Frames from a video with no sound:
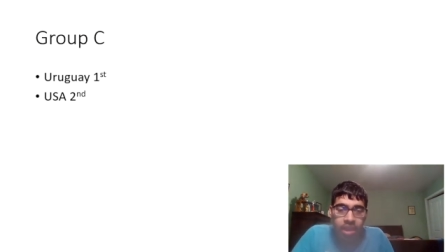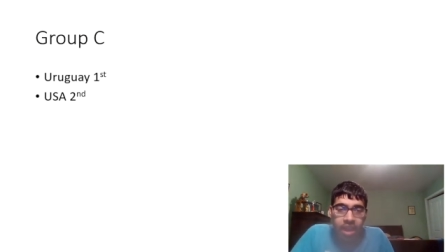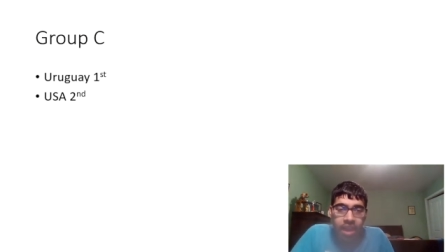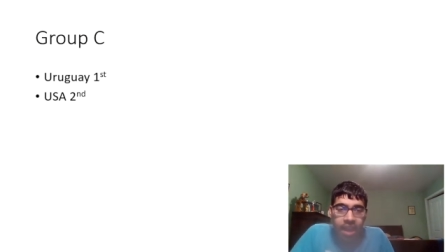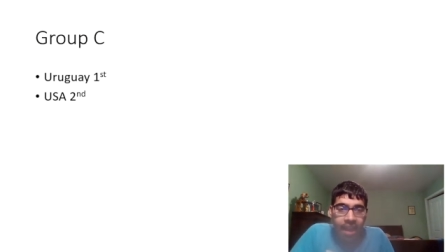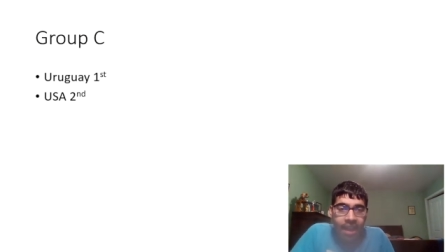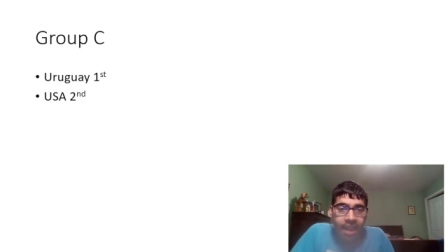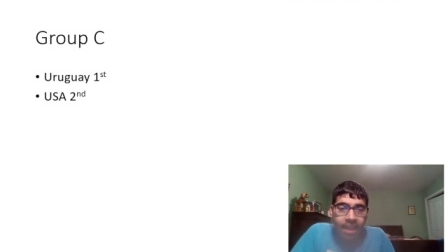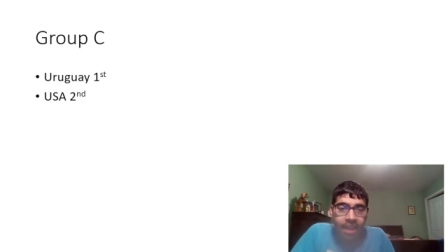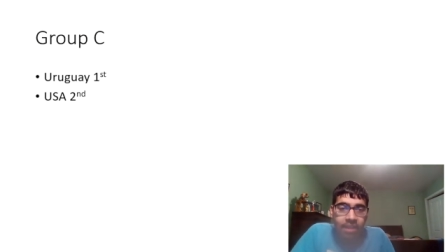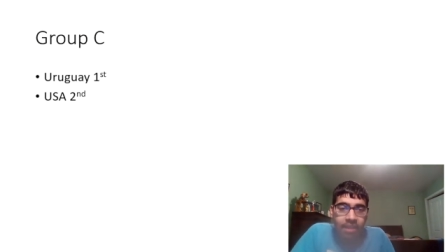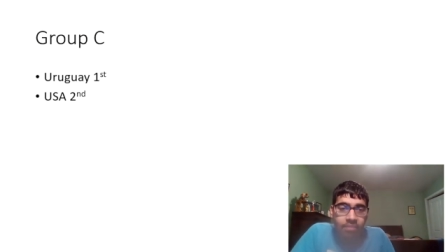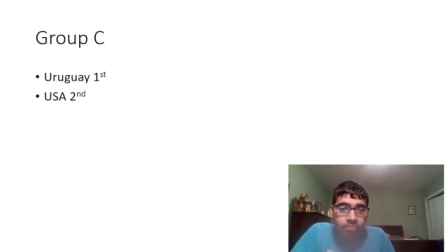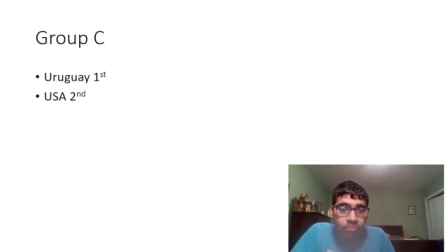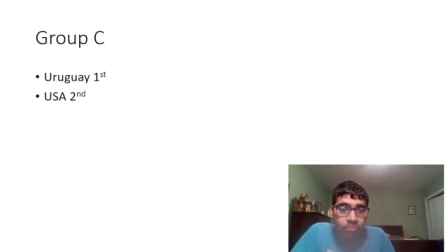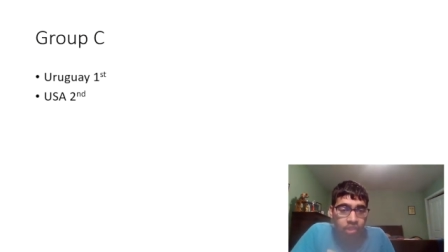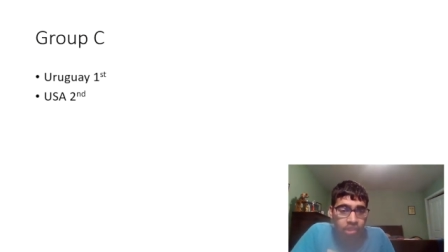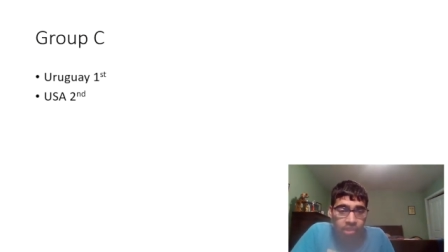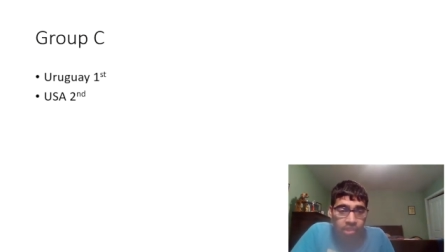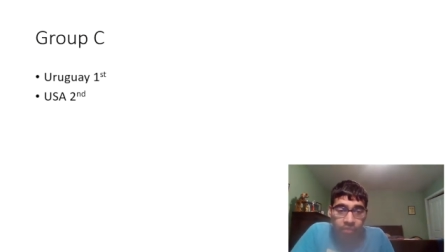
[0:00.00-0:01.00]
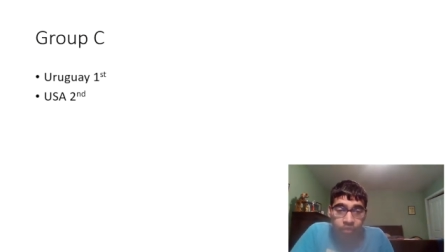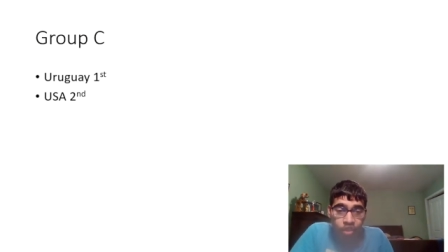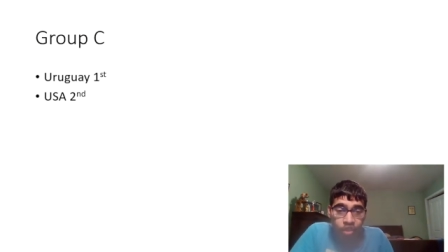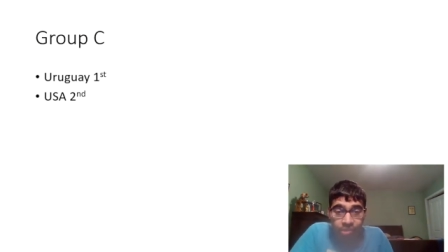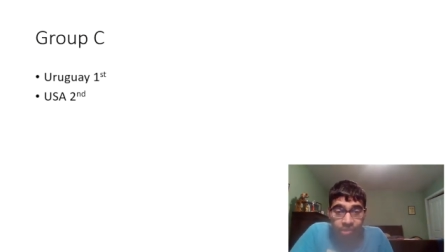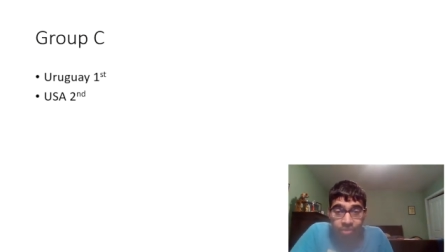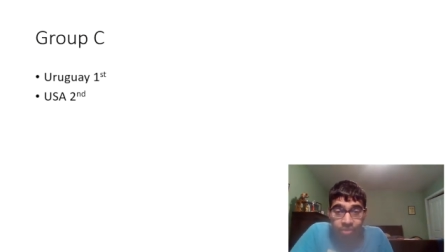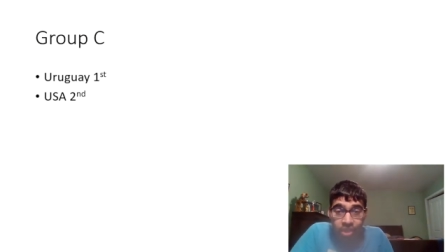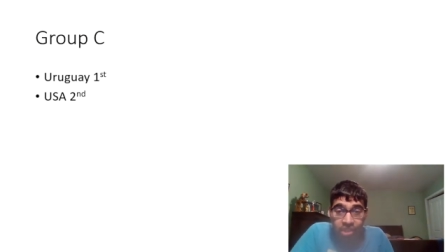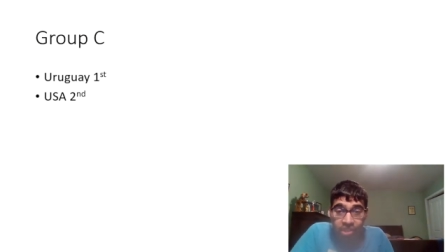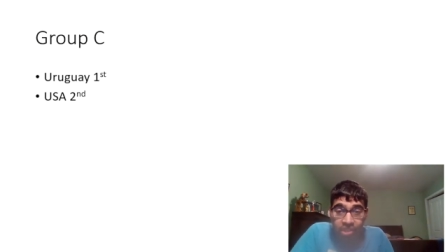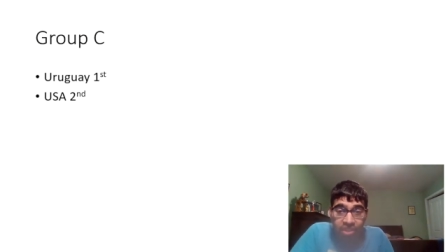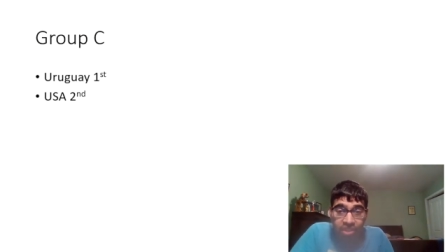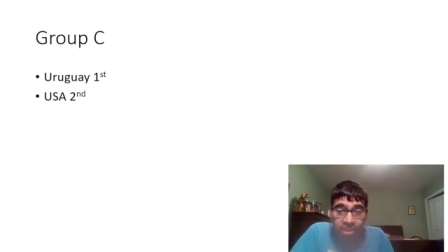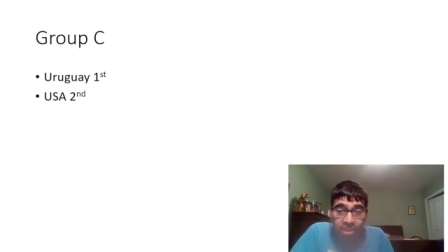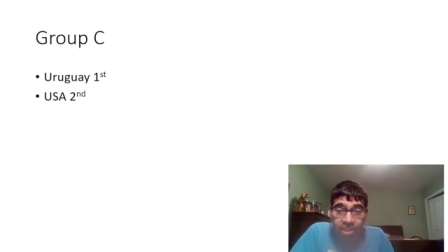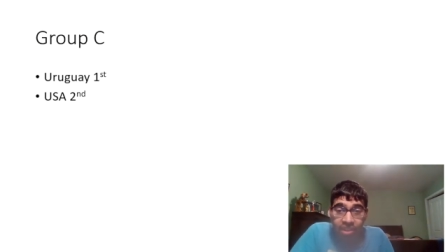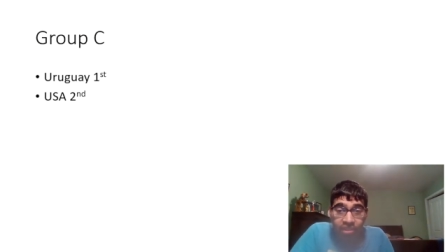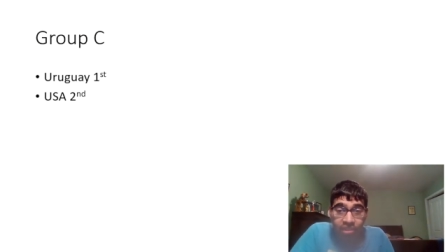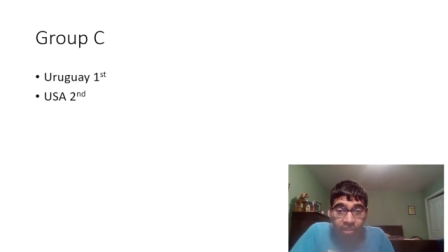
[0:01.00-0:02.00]
And this is the first time they've done it
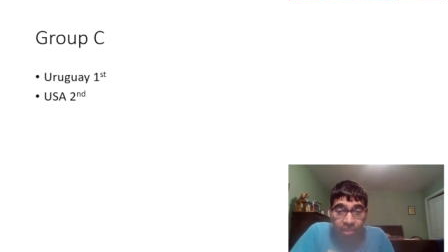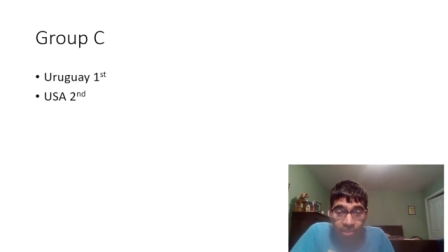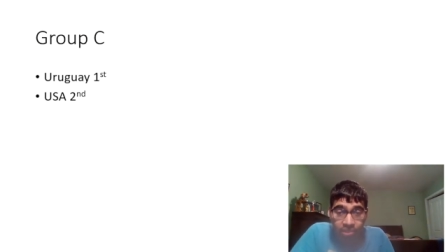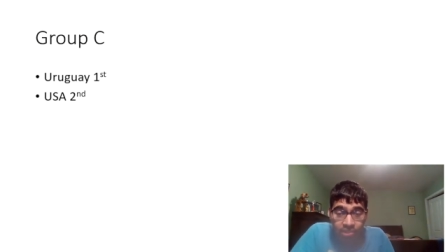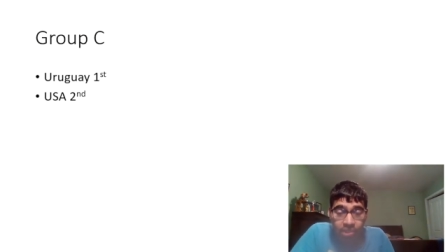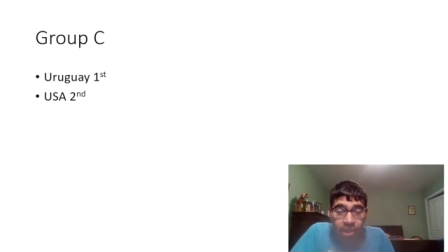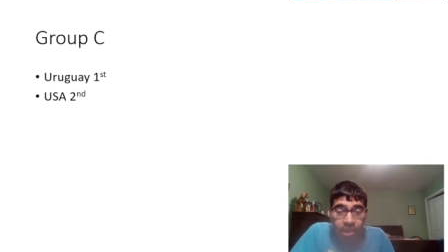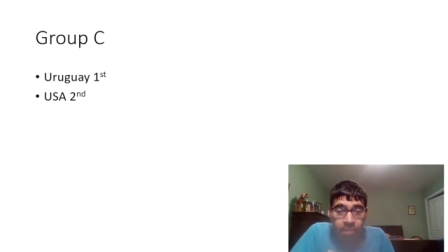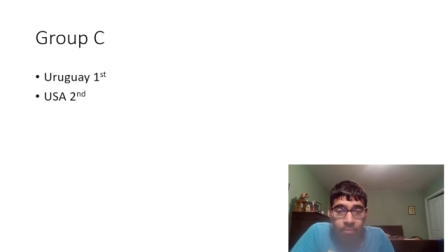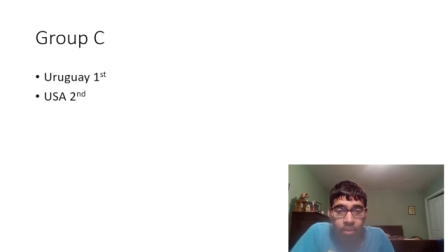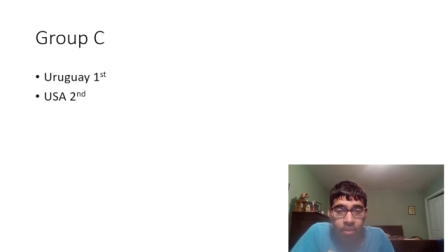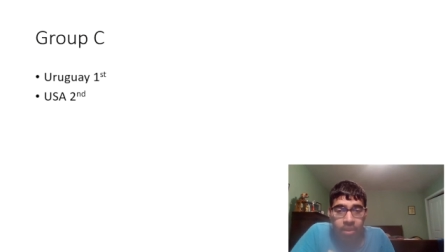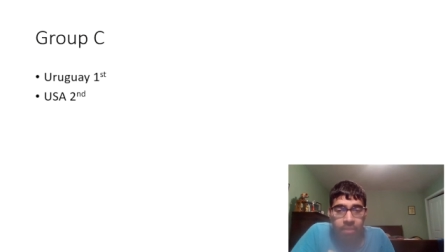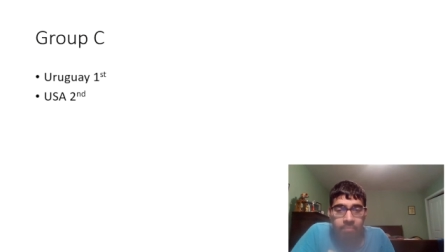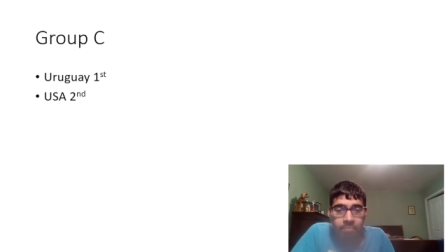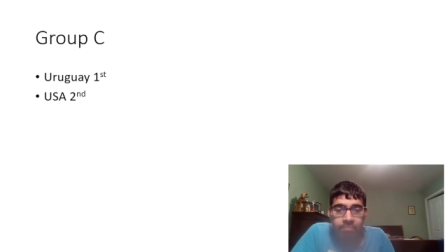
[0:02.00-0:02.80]
in a long time, right?